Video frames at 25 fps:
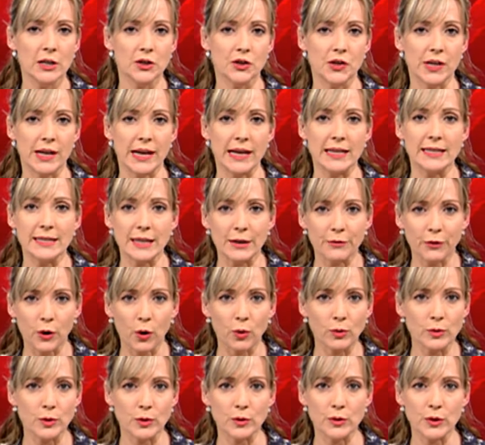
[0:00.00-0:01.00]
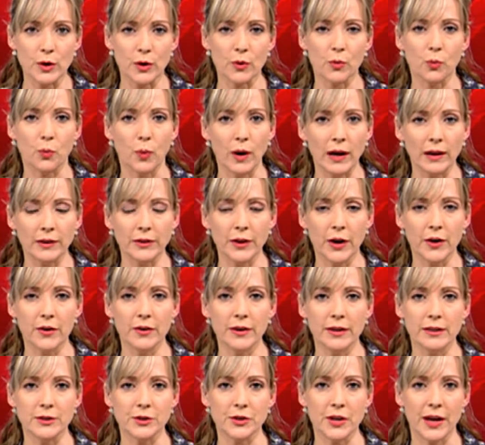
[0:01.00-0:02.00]
She is, of course, also well
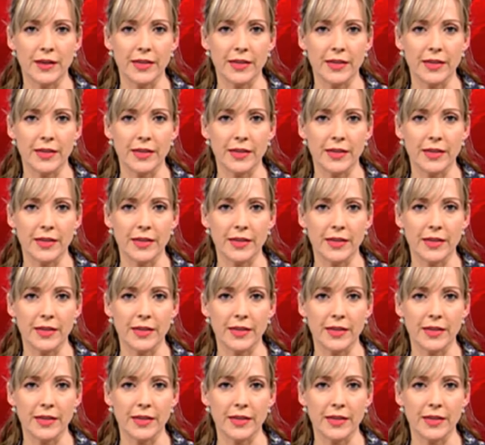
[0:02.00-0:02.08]
known as